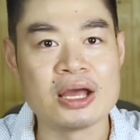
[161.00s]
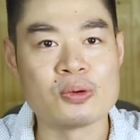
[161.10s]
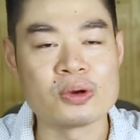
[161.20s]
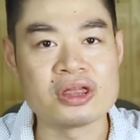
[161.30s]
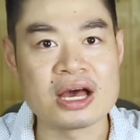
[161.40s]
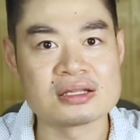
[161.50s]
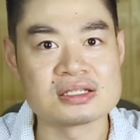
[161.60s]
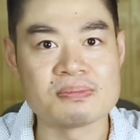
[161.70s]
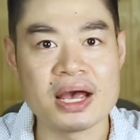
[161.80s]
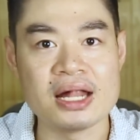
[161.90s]
with that
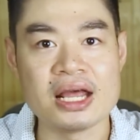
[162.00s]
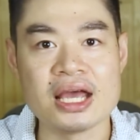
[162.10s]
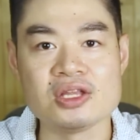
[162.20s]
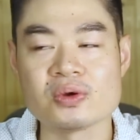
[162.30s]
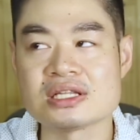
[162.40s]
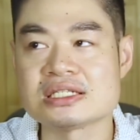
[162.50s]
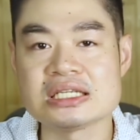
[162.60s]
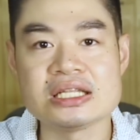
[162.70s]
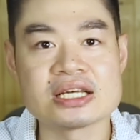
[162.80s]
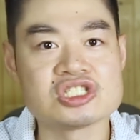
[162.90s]
smile, and you can
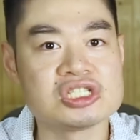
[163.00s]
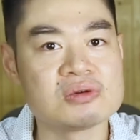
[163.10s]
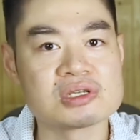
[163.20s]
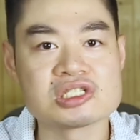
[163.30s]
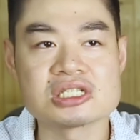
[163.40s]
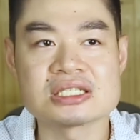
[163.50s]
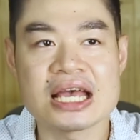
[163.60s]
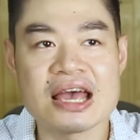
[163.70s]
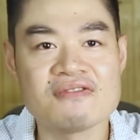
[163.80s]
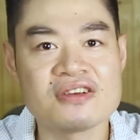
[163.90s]
see that she was just
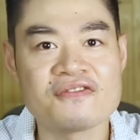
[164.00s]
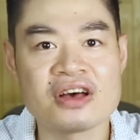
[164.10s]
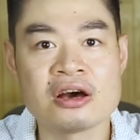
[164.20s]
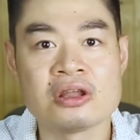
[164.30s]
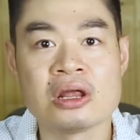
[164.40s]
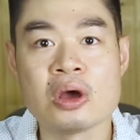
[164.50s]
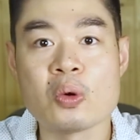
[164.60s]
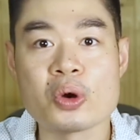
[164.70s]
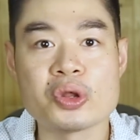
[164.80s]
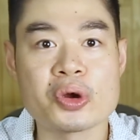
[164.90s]
having fun
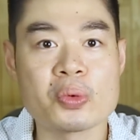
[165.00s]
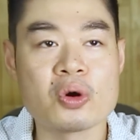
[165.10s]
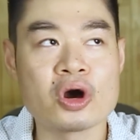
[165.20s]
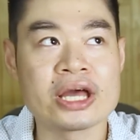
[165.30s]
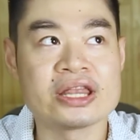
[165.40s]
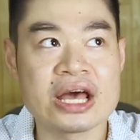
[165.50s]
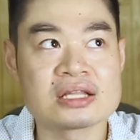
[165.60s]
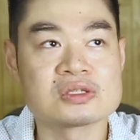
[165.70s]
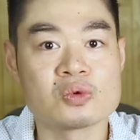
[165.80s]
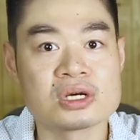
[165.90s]
with her walk, and
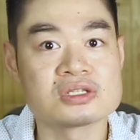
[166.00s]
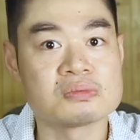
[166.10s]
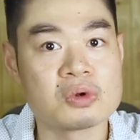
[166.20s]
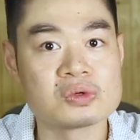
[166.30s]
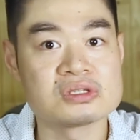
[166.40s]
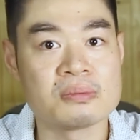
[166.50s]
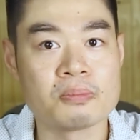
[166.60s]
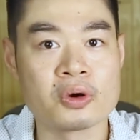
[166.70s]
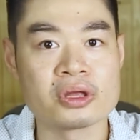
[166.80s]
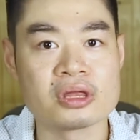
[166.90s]
that's what's most
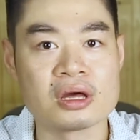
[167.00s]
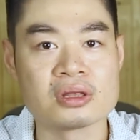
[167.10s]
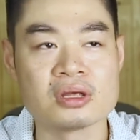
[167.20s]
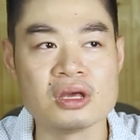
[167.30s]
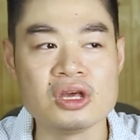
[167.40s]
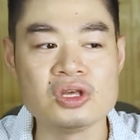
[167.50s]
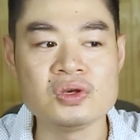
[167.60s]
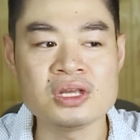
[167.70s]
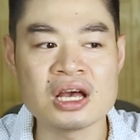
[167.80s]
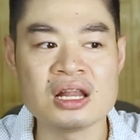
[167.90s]
important.
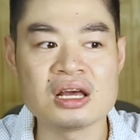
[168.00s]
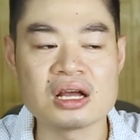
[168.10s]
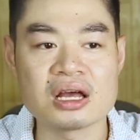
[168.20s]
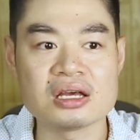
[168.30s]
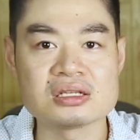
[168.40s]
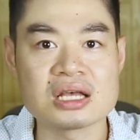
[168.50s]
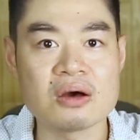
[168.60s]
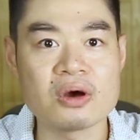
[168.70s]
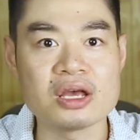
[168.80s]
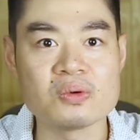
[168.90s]
Yun nga lang guys,
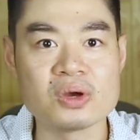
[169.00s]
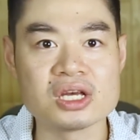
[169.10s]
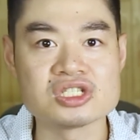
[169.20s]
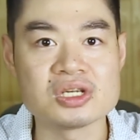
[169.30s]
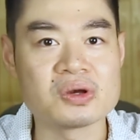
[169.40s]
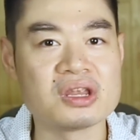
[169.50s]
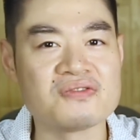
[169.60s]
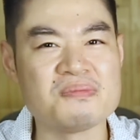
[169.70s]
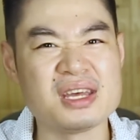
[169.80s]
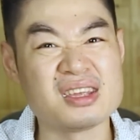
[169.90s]
how I wish she could
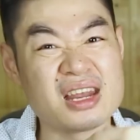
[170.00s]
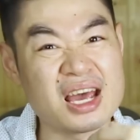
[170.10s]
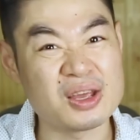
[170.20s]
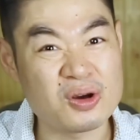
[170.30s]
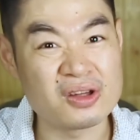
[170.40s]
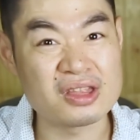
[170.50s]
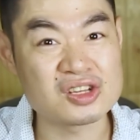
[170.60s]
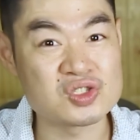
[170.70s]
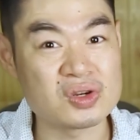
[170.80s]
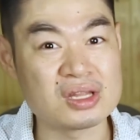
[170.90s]
have made an eye contact
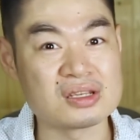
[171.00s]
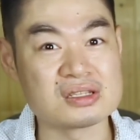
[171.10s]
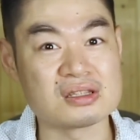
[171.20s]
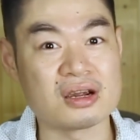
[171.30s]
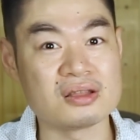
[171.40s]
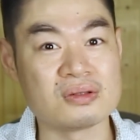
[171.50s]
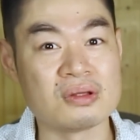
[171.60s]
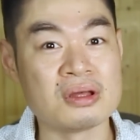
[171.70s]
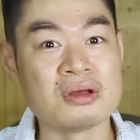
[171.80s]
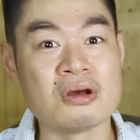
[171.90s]
during the start
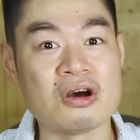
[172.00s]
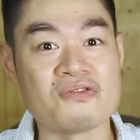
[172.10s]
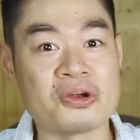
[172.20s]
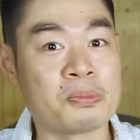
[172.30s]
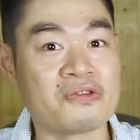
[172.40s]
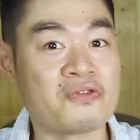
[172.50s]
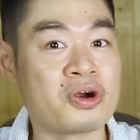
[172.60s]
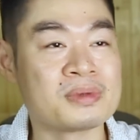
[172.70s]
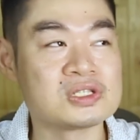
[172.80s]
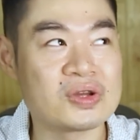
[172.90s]
of her
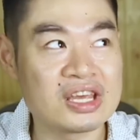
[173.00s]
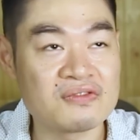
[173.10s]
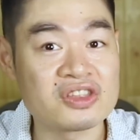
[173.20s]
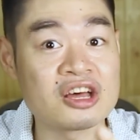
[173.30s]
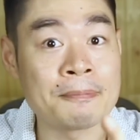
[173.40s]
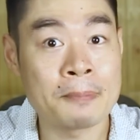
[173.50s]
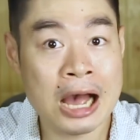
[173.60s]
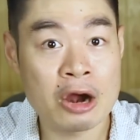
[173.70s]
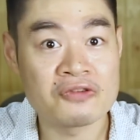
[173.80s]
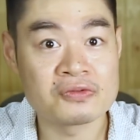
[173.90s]
performance to give it a
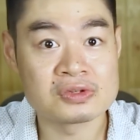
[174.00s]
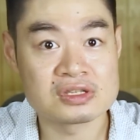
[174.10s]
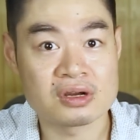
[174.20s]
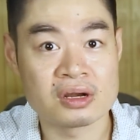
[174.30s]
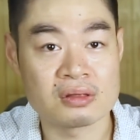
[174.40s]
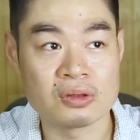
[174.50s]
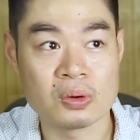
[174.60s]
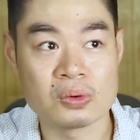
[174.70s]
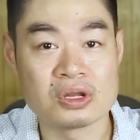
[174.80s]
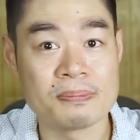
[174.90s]
powerful start
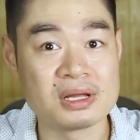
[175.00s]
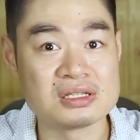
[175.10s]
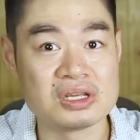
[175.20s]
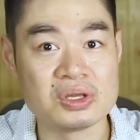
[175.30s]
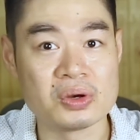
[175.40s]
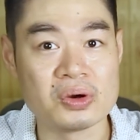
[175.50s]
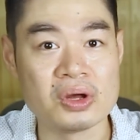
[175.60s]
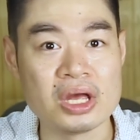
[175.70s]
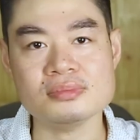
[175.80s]
though, napansin nyo.